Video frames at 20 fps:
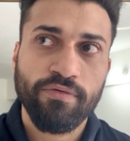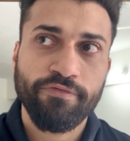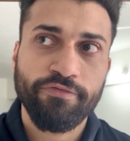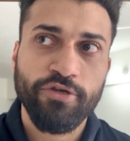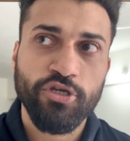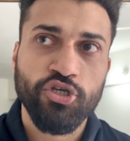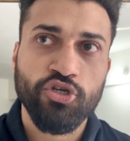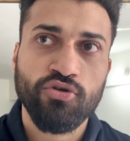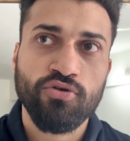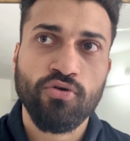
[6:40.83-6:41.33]

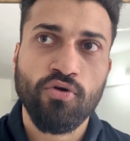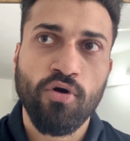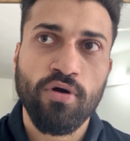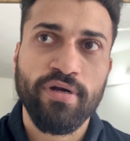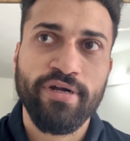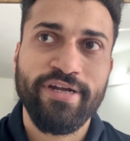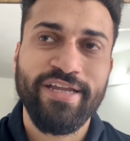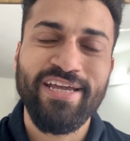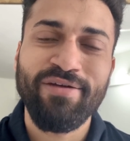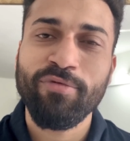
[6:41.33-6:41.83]
we should
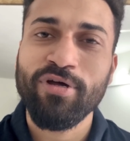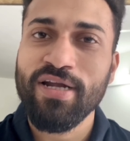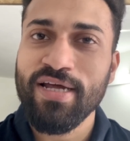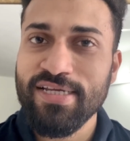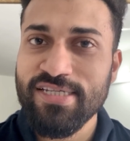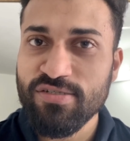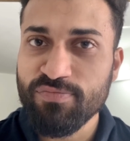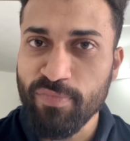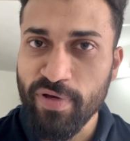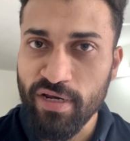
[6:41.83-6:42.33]
not
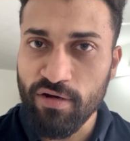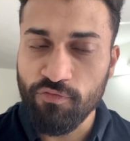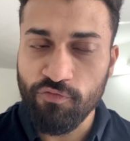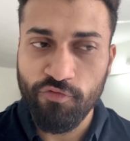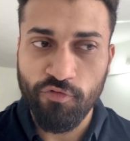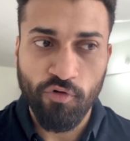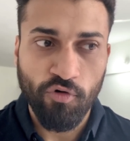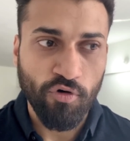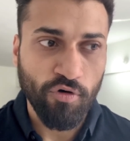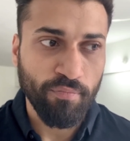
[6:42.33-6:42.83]
demonize men
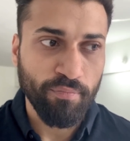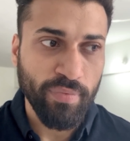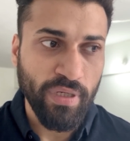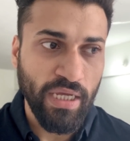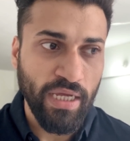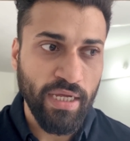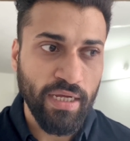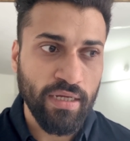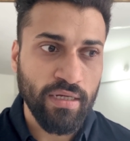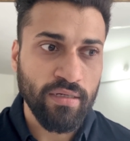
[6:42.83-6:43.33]
for
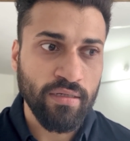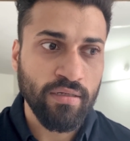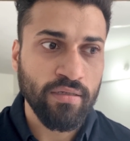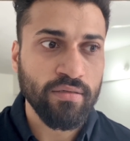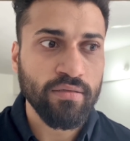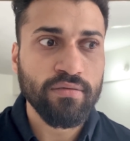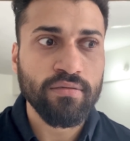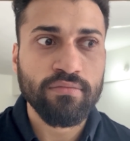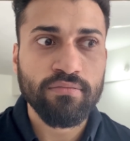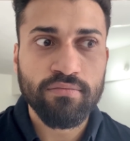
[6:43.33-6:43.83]

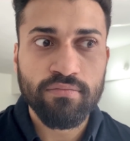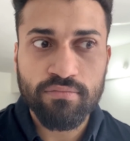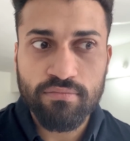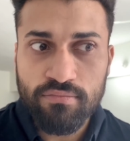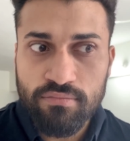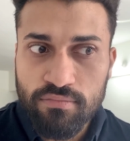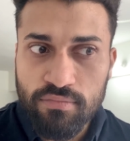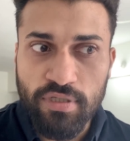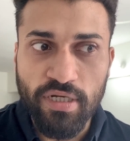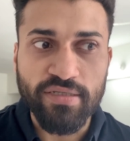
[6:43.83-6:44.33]
being,
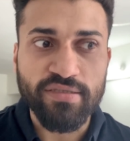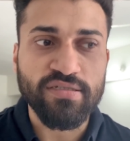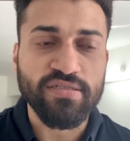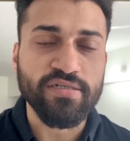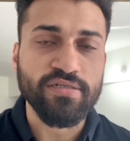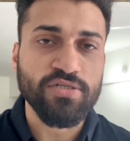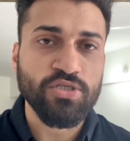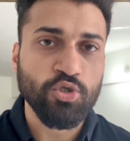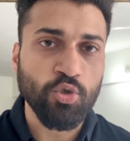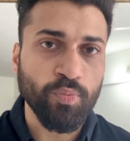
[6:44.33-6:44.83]
let's
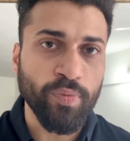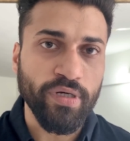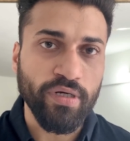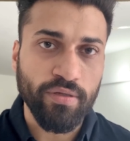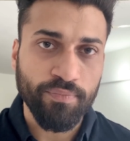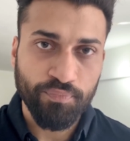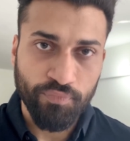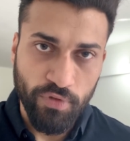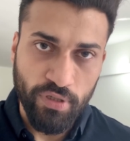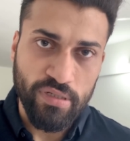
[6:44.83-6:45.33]
say,
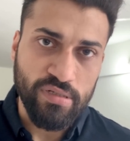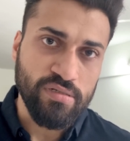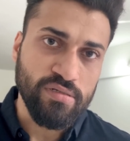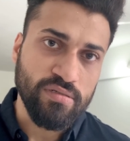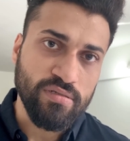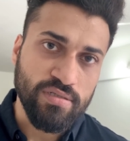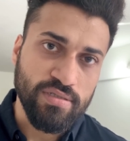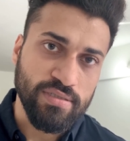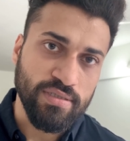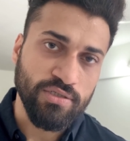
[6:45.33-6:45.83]
stupid
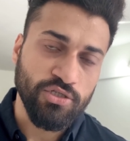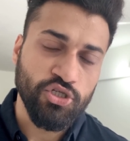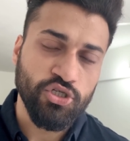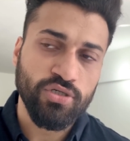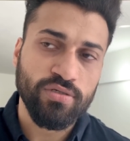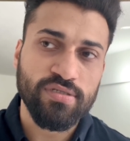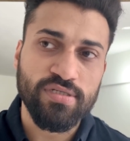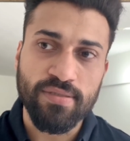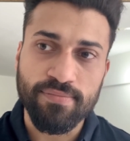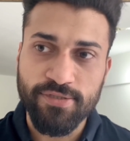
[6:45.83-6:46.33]
in
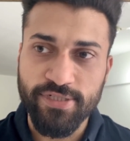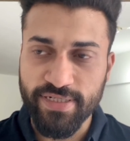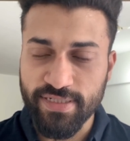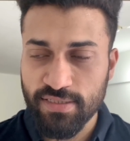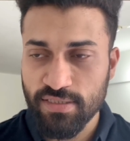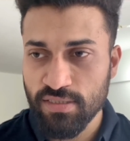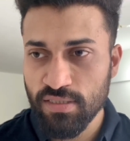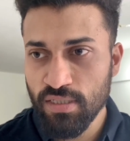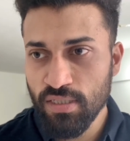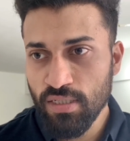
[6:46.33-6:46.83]
such
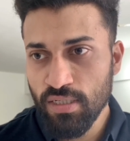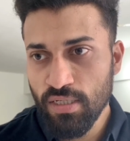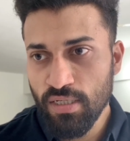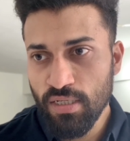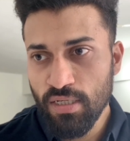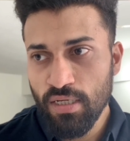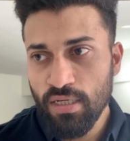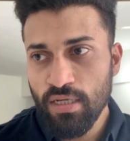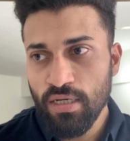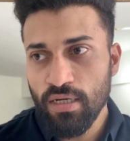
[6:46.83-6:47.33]
subjects.
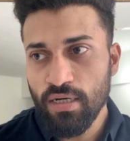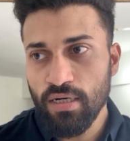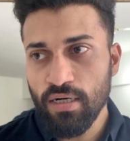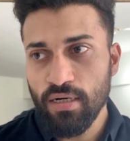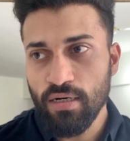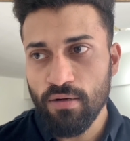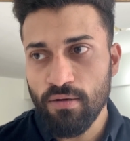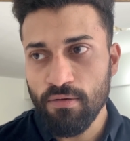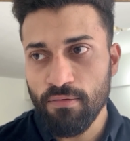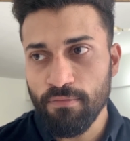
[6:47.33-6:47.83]

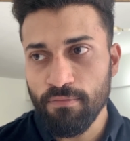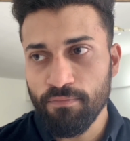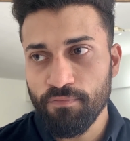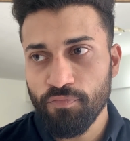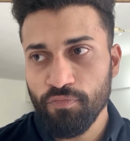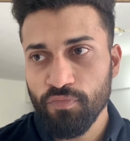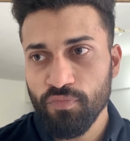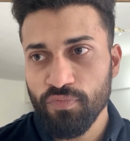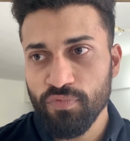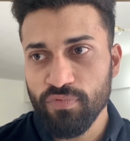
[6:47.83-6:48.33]

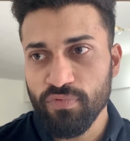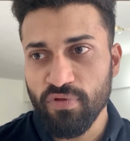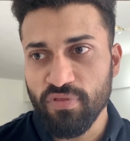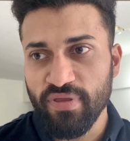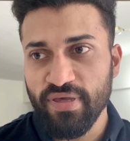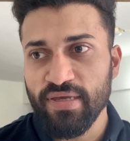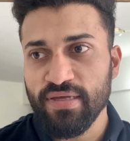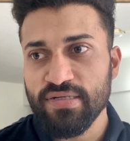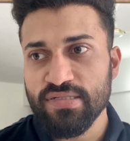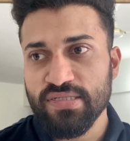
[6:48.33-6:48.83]
The
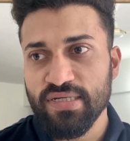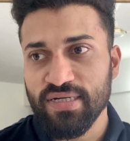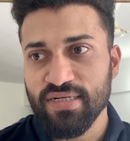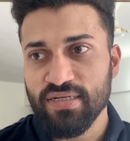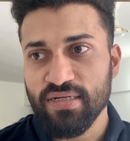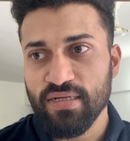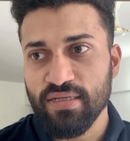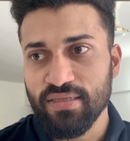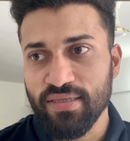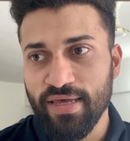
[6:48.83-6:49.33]
thing is
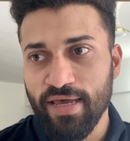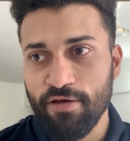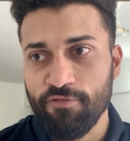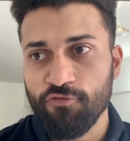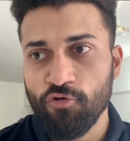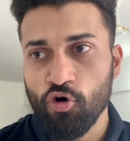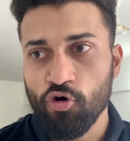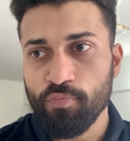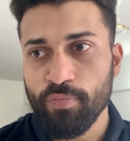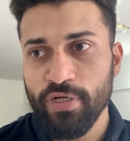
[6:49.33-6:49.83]
that they
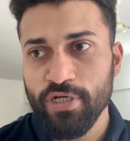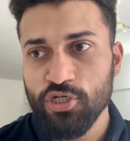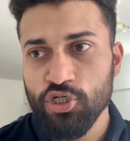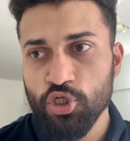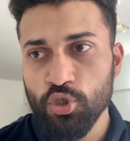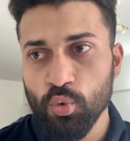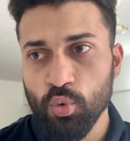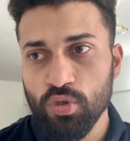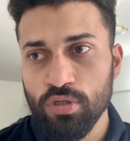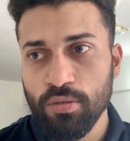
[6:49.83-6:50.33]
have not been
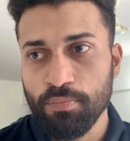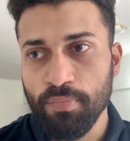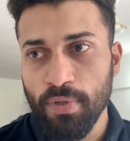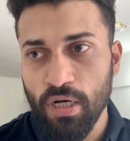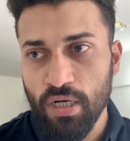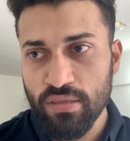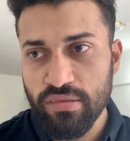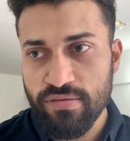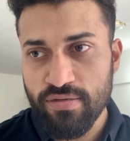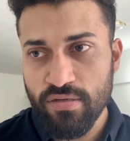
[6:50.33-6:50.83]
shown the
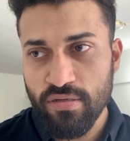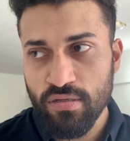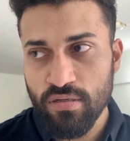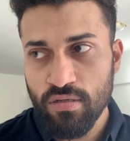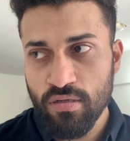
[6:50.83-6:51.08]
path